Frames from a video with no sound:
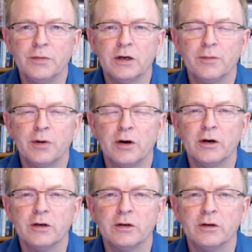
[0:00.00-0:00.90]
uh,
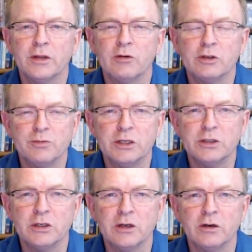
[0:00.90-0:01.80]
part that was
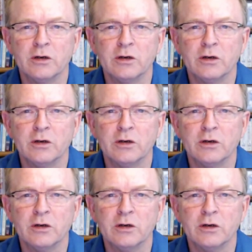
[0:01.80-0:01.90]
missing